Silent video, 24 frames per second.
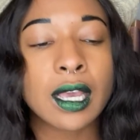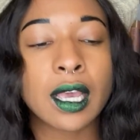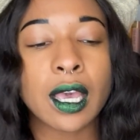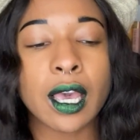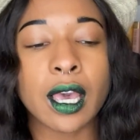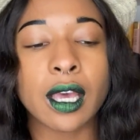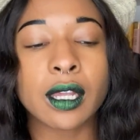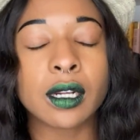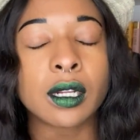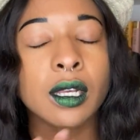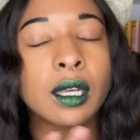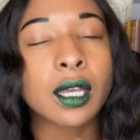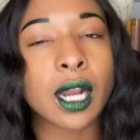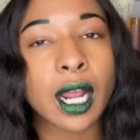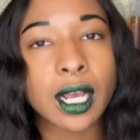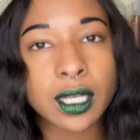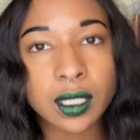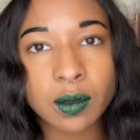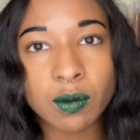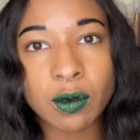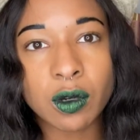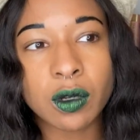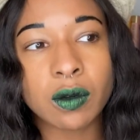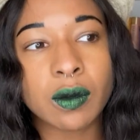and
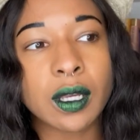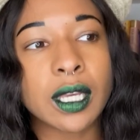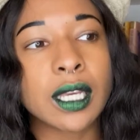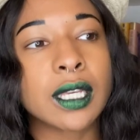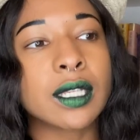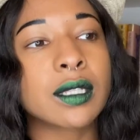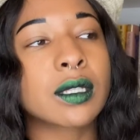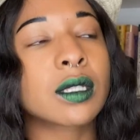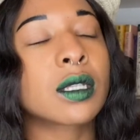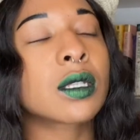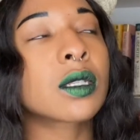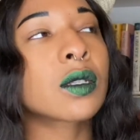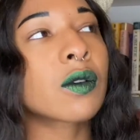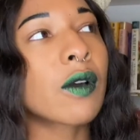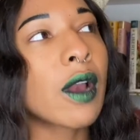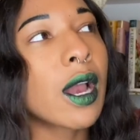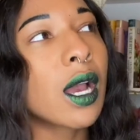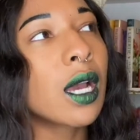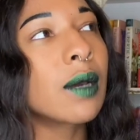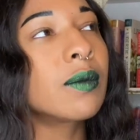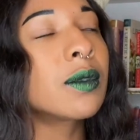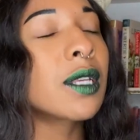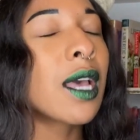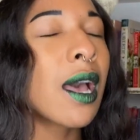Erasmo is
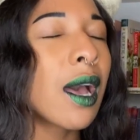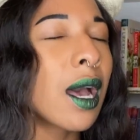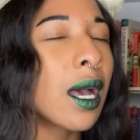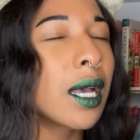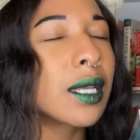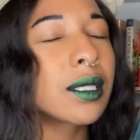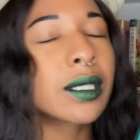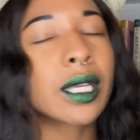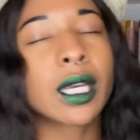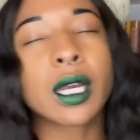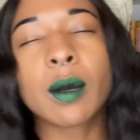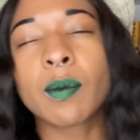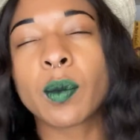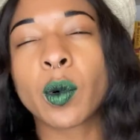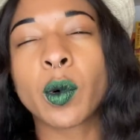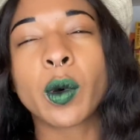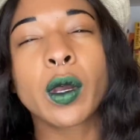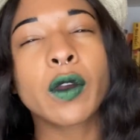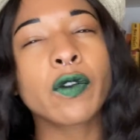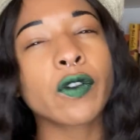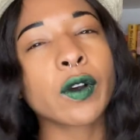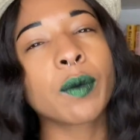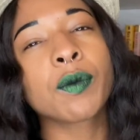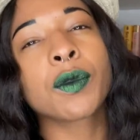described as like a
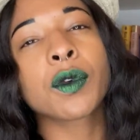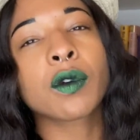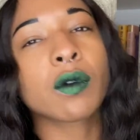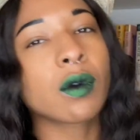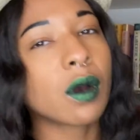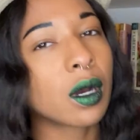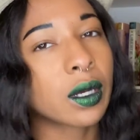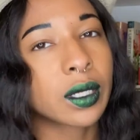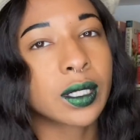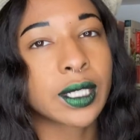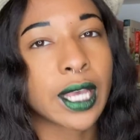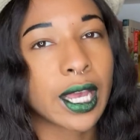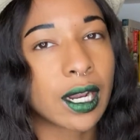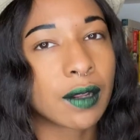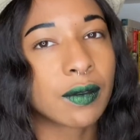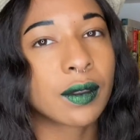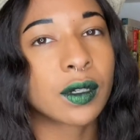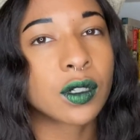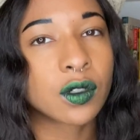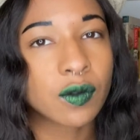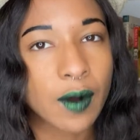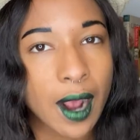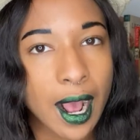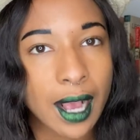boy from the wrong side of the
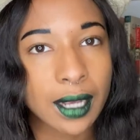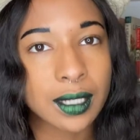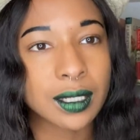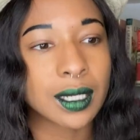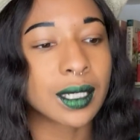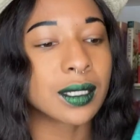tracks.